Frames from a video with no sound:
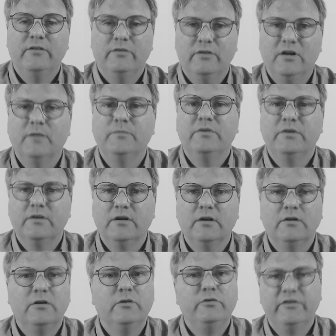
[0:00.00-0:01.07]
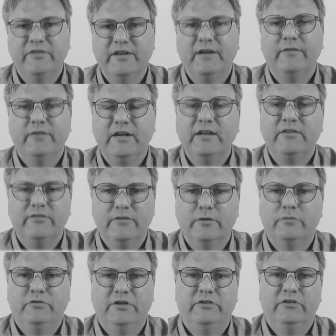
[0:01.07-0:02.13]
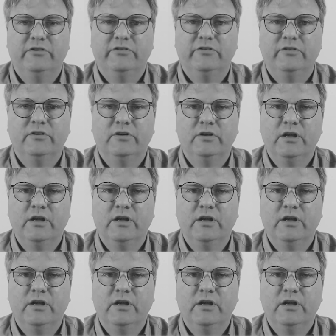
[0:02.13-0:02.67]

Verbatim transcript: to come to the conclusion there is no changes.